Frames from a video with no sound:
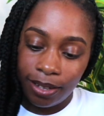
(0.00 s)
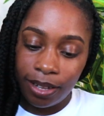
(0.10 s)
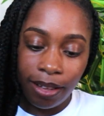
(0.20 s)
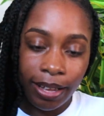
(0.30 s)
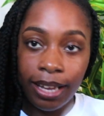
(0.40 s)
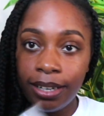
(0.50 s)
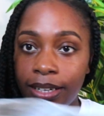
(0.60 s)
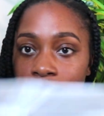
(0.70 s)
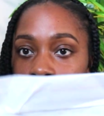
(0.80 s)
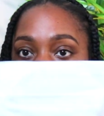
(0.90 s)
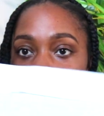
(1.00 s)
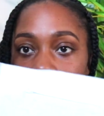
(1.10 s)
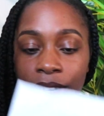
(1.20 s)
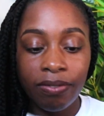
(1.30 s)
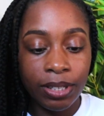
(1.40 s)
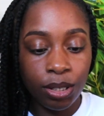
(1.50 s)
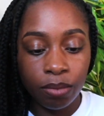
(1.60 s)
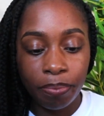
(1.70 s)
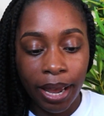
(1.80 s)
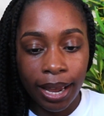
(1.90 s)
okay, comes in another
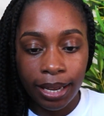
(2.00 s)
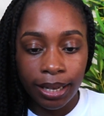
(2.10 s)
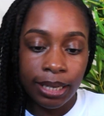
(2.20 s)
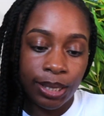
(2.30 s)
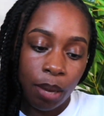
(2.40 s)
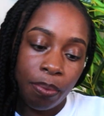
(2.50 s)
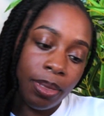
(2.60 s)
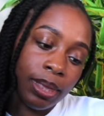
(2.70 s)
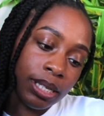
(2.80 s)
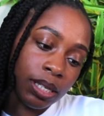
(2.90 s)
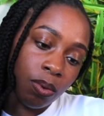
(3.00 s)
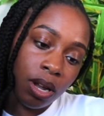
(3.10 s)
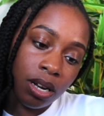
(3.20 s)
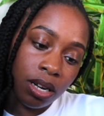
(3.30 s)
sealed bag. Let's open this one.